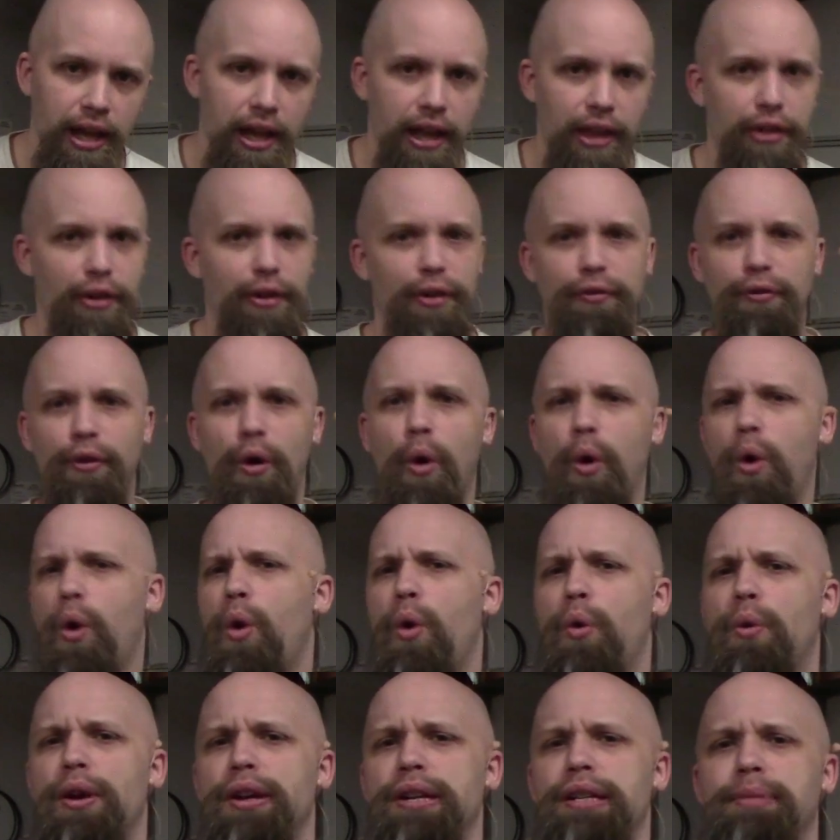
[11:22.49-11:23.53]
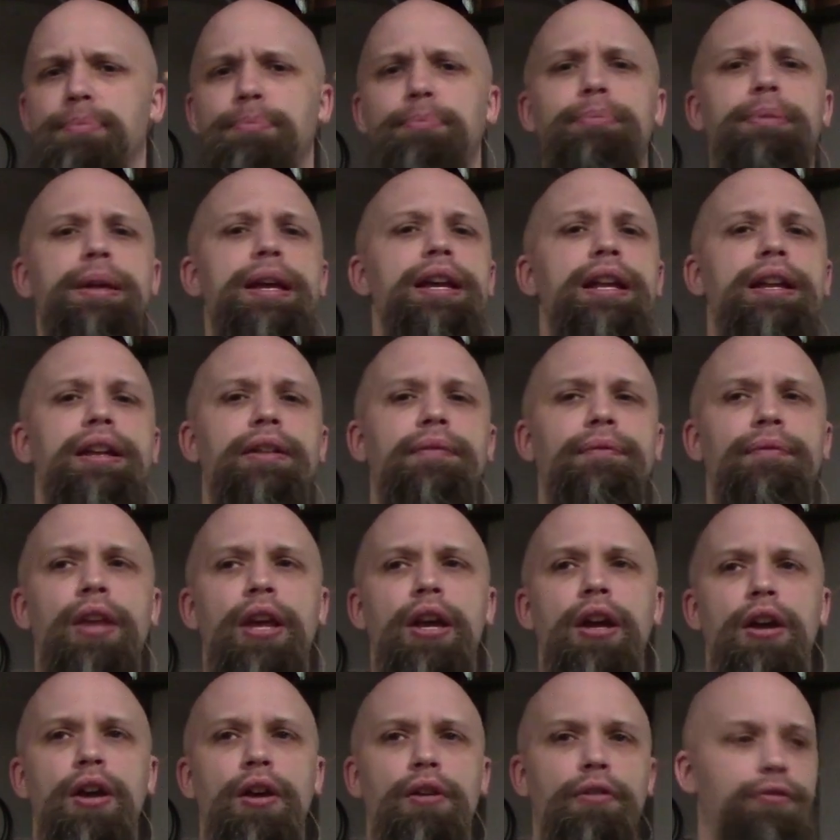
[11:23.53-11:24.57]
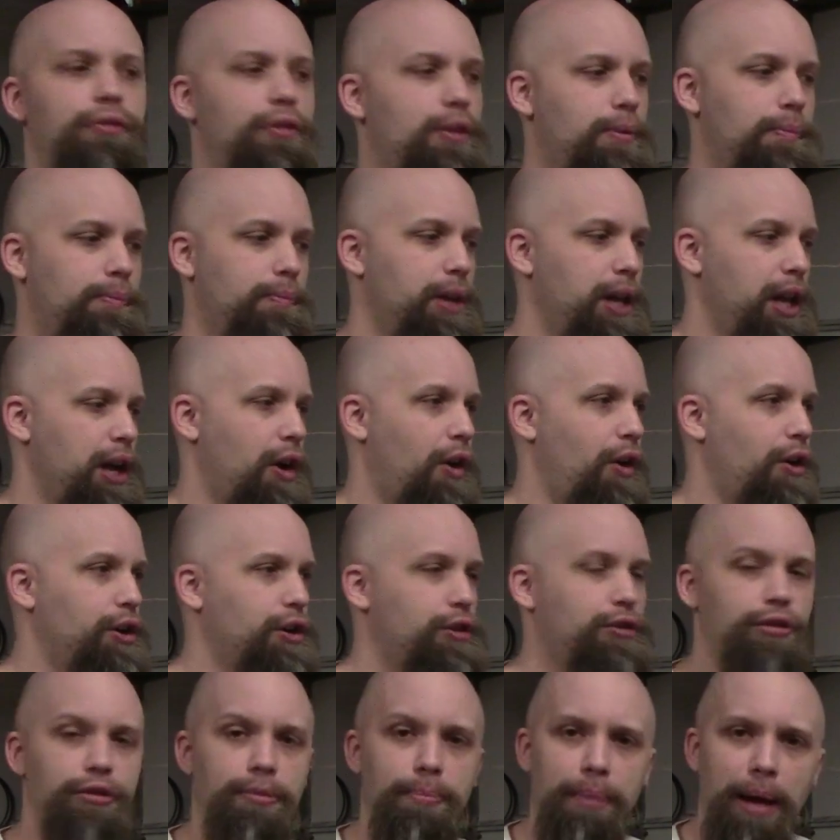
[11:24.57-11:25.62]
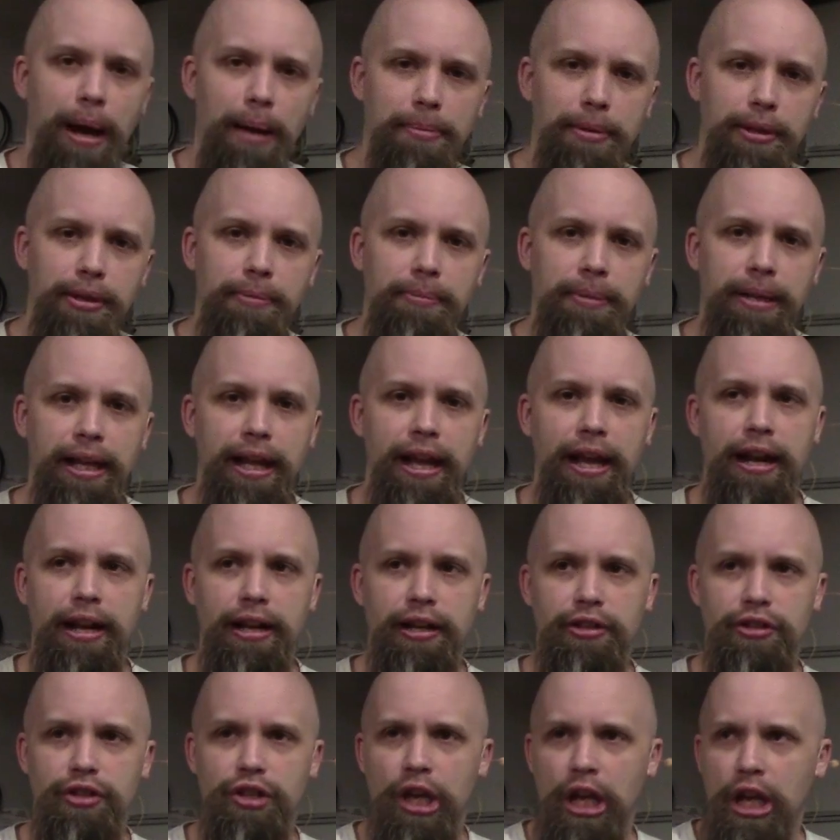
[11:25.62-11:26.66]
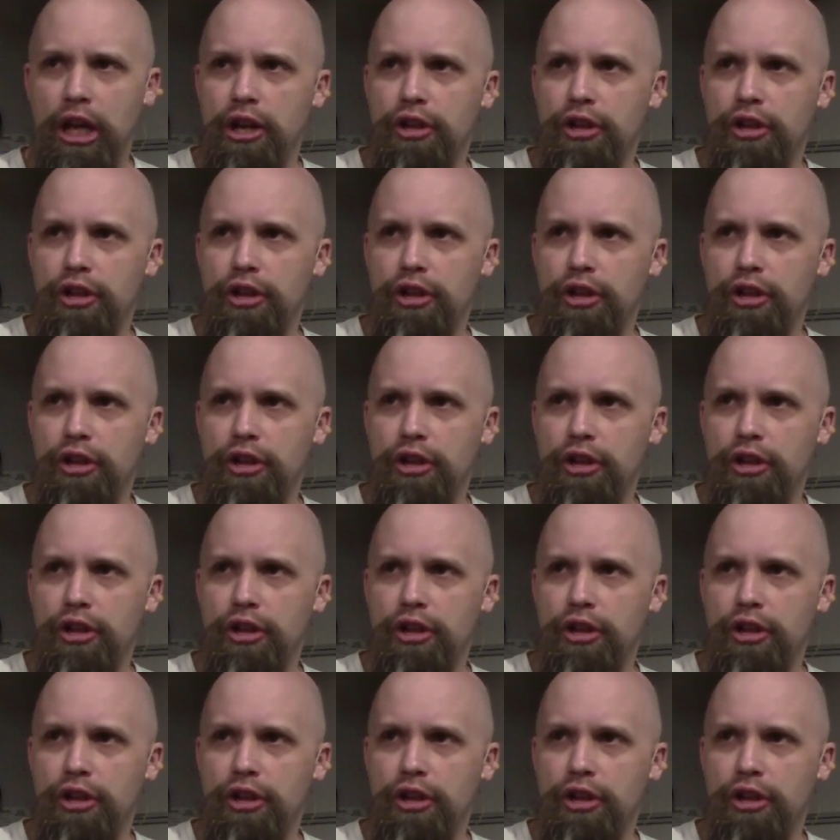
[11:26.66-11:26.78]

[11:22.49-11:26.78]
There have always been, from articles in Popular Mechanics